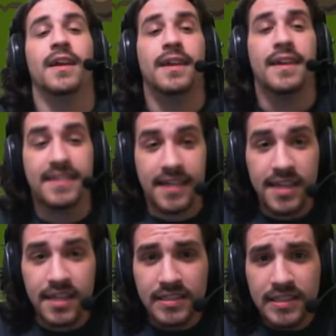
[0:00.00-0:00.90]
It's
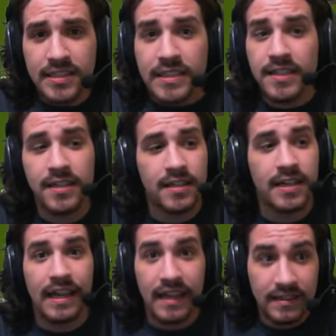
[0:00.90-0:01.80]
here!
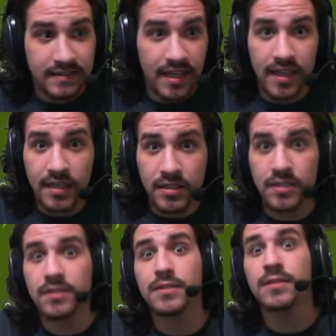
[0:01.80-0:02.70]
It's
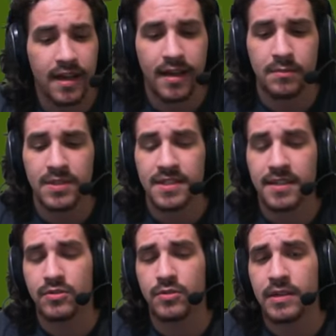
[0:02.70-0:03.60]
here! Um, but
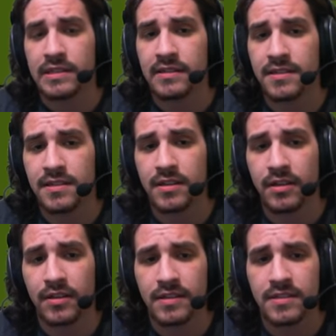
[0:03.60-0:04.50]
Nostalgia Quest, it's
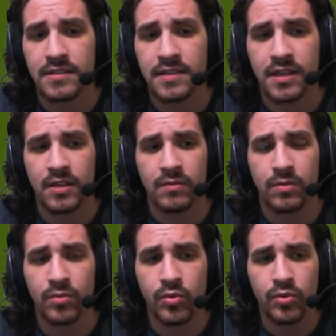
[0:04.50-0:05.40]
here. This is the
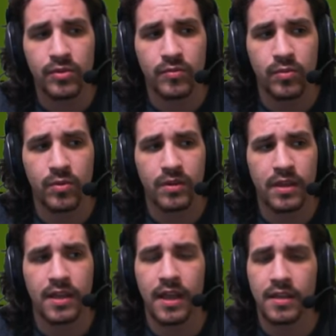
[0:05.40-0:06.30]
reward for
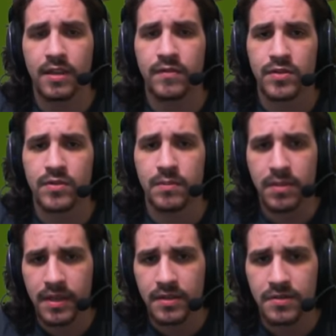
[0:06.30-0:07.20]
the eighth anniversary
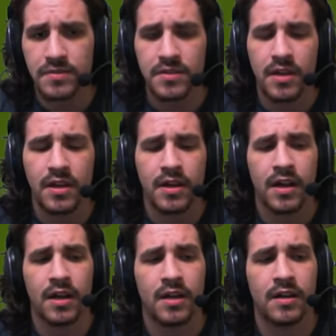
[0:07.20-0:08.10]
players.
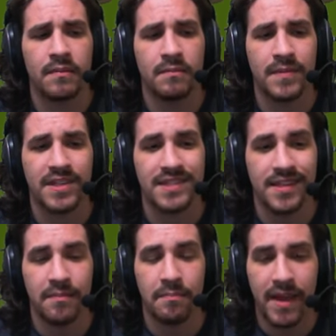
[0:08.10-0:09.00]
Um, this is
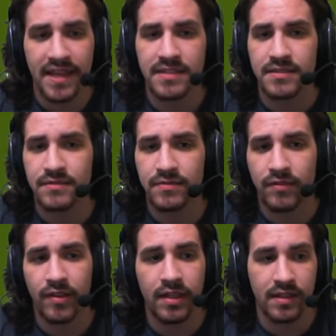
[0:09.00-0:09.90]
a massive
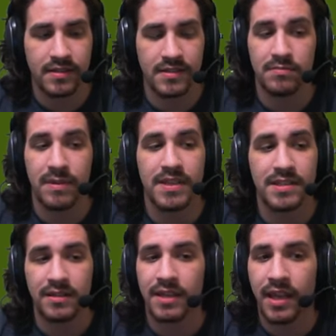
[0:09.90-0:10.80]
event. This is
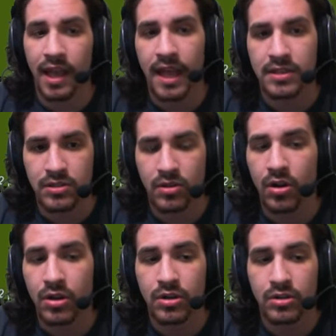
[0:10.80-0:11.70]
basically as
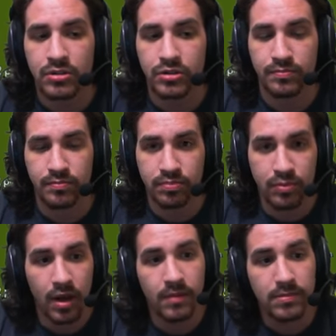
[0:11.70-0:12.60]
large,
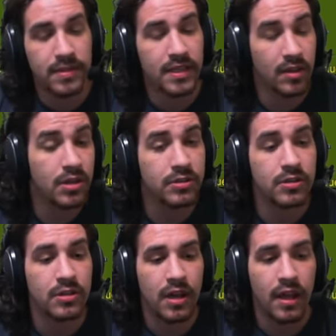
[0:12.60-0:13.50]
probably
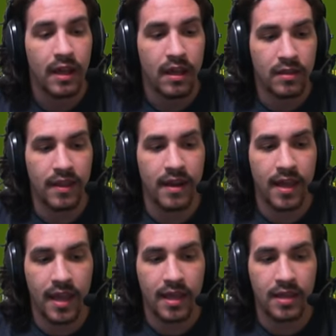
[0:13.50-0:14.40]
larger, than
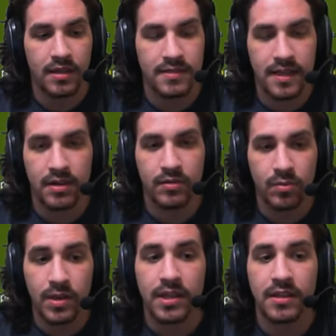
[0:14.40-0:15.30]
a
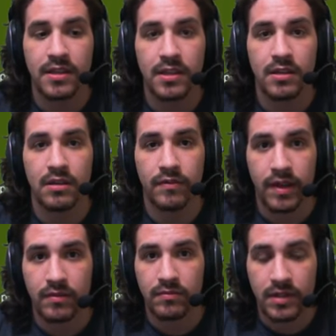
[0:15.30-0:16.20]
standard weekly
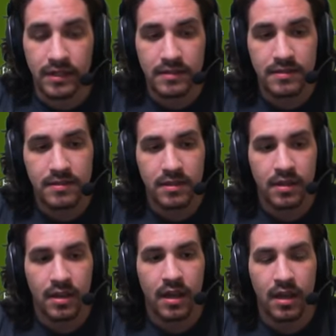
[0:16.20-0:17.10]
event release.
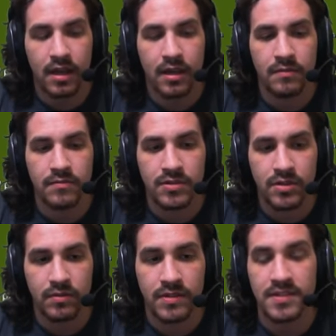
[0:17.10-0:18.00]
Um,
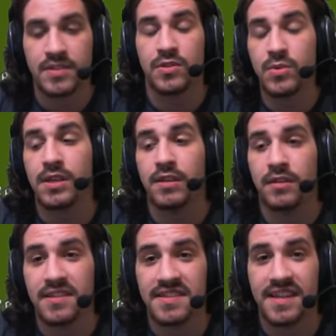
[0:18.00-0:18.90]
so this is sweet.
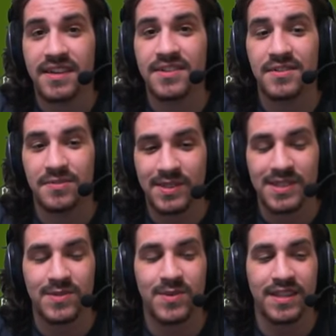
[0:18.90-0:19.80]
This is actually really
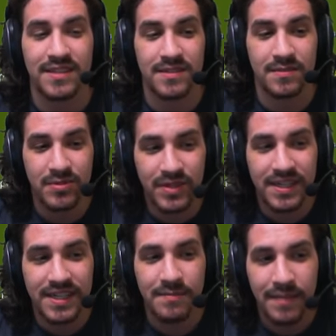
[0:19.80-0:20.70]
sweet. This is a
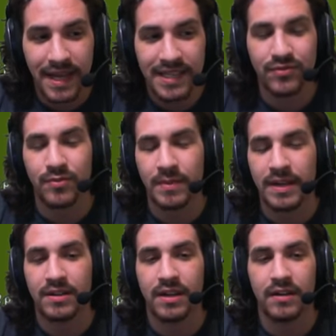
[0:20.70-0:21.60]
pretty massive
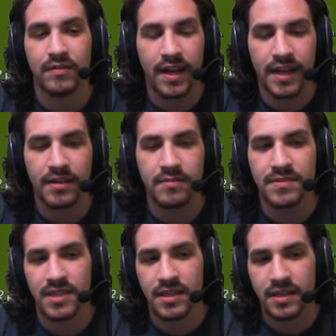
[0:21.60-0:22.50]
amount of
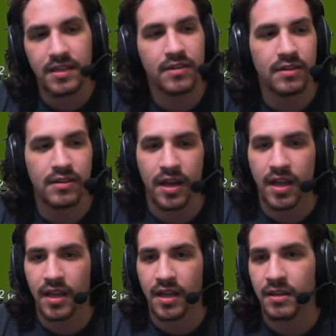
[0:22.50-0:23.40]
items and gear
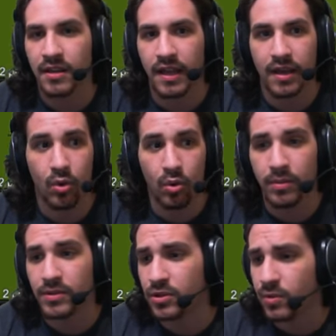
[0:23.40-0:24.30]
and, like, a whole
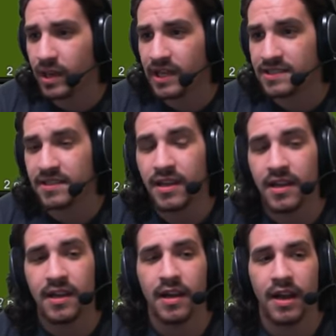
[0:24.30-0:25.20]
bunch of quests.
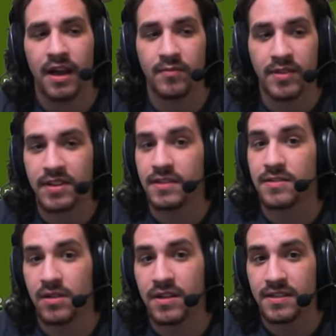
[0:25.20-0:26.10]
Um, this
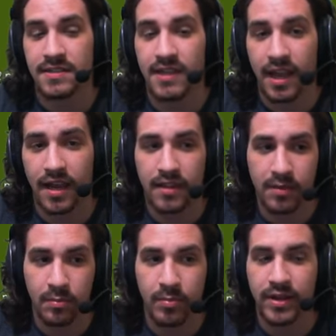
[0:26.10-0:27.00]
is honestly, I think,
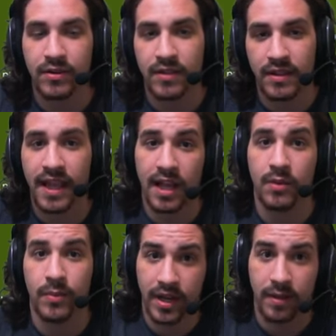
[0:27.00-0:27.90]
bigger than the
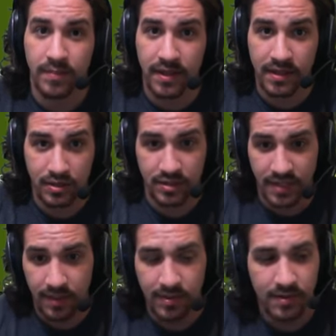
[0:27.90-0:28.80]
Halloween update that just
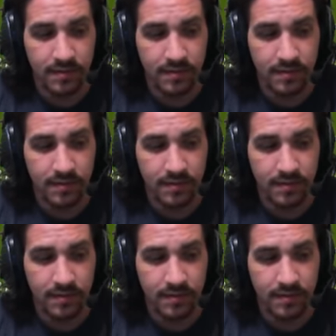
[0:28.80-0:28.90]
happened.